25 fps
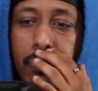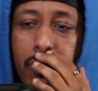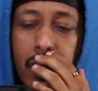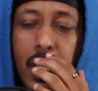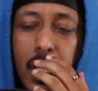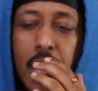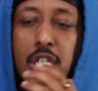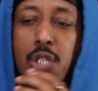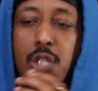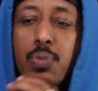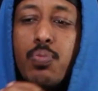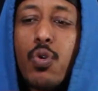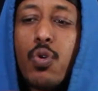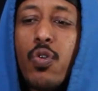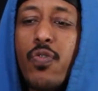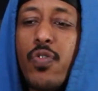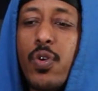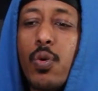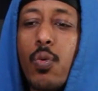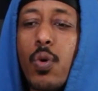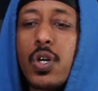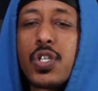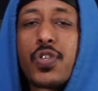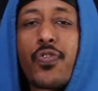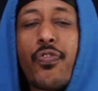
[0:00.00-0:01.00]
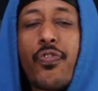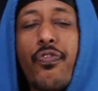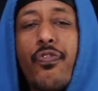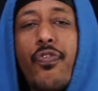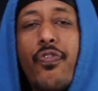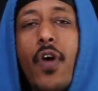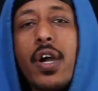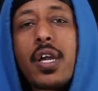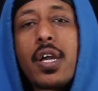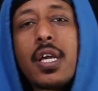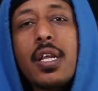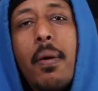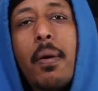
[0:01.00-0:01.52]
This movie was
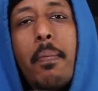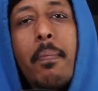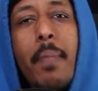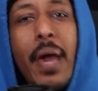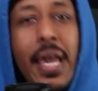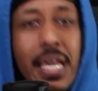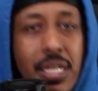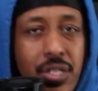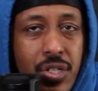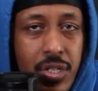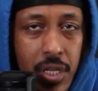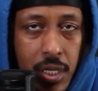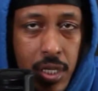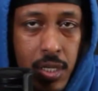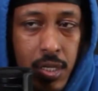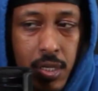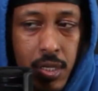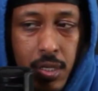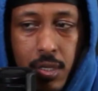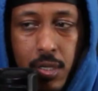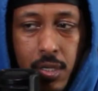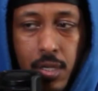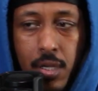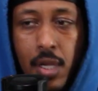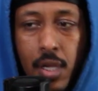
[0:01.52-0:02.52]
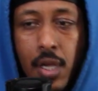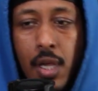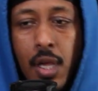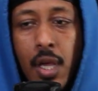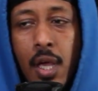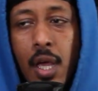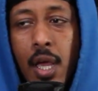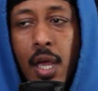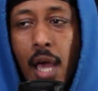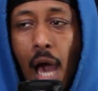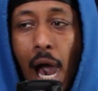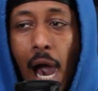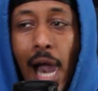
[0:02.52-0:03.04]
fucking amazing.
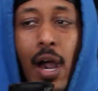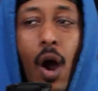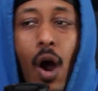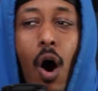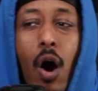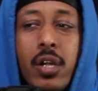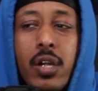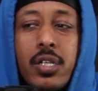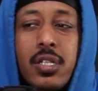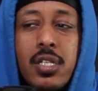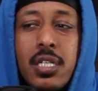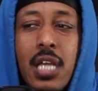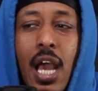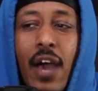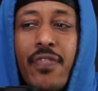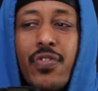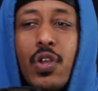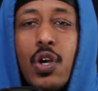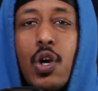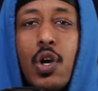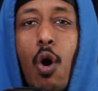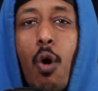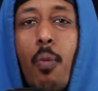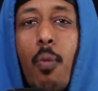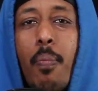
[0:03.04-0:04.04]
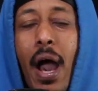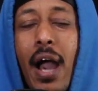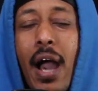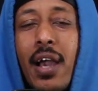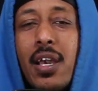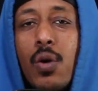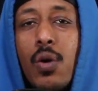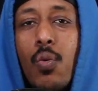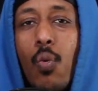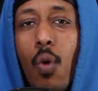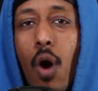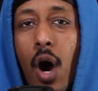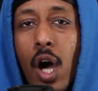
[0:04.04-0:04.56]
I honestly have to go back
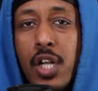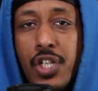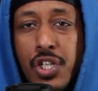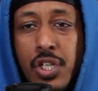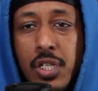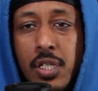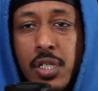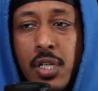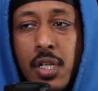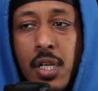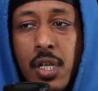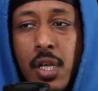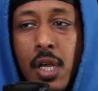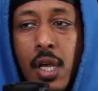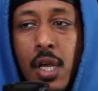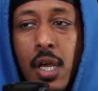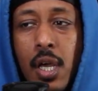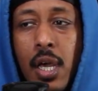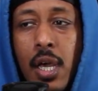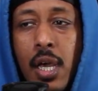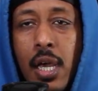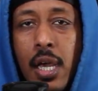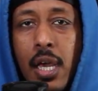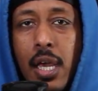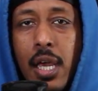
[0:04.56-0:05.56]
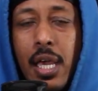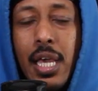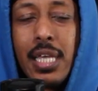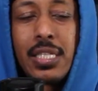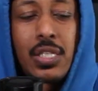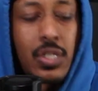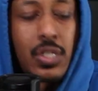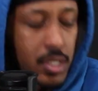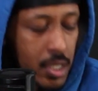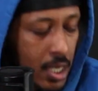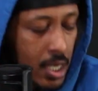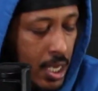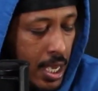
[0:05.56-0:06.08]
and watch it.
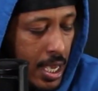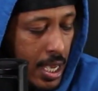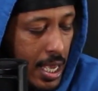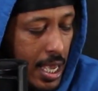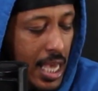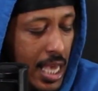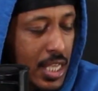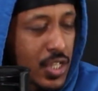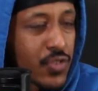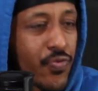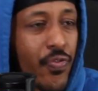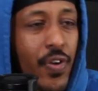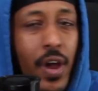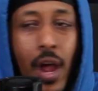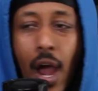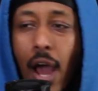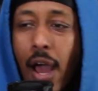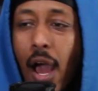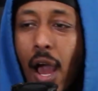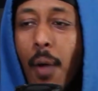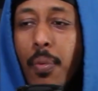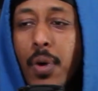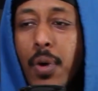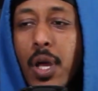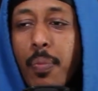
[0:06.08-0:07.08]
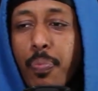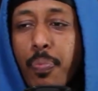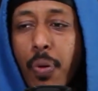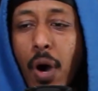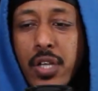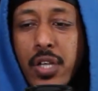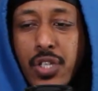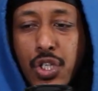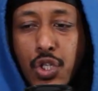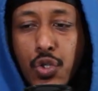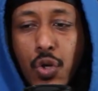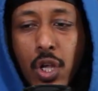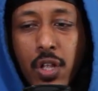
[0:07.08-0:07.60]
I'm gonna
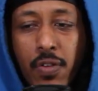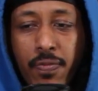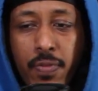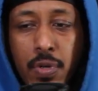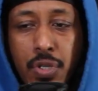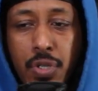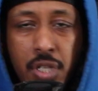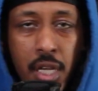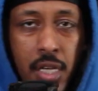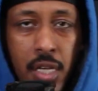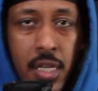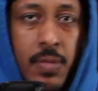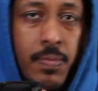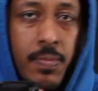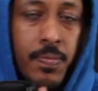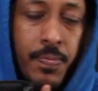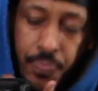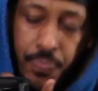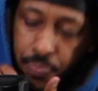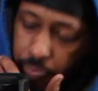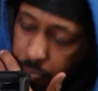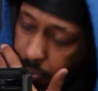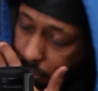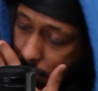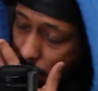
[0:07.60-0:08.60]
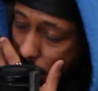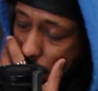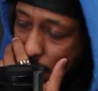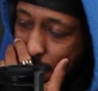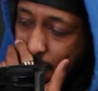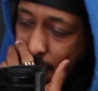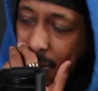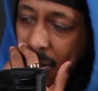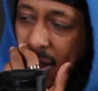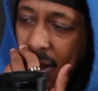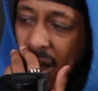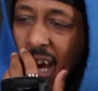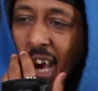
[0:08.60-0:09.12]
pause the trailer for a second.
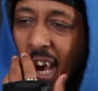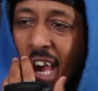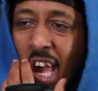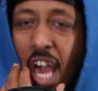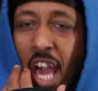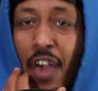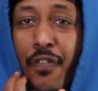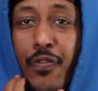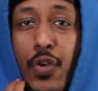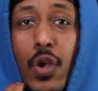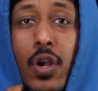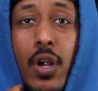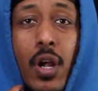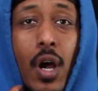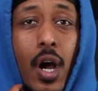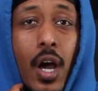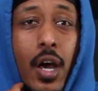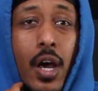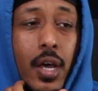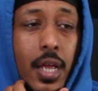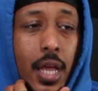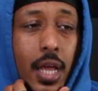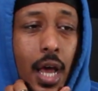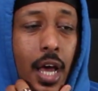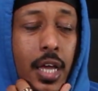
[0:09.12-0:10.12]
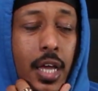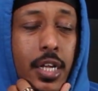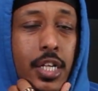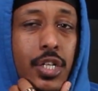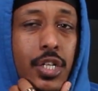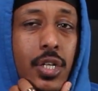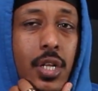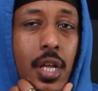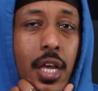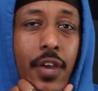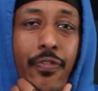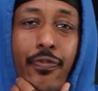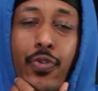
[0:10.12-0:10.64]
If
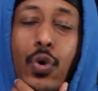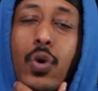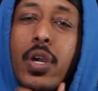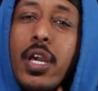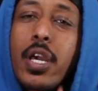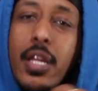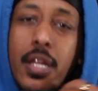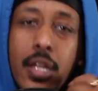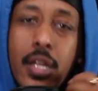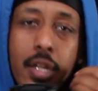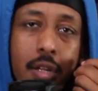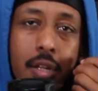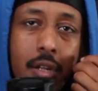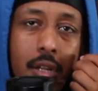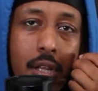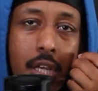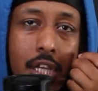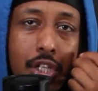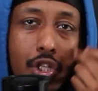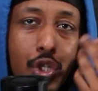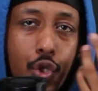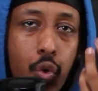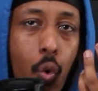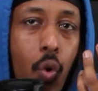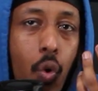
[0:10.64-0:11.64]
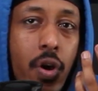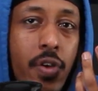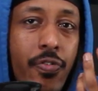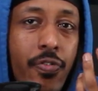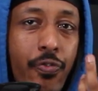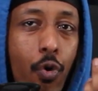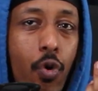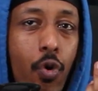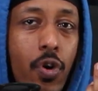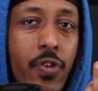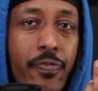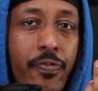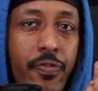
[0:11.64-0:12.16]
you can enjoy
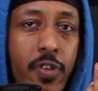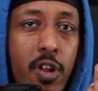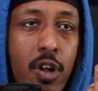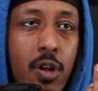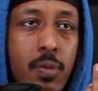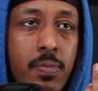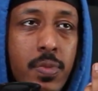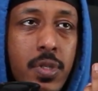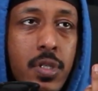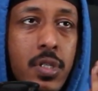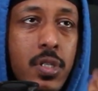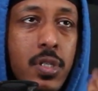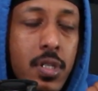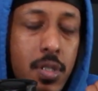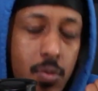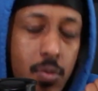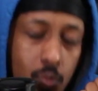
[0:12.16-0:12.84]
foreign films,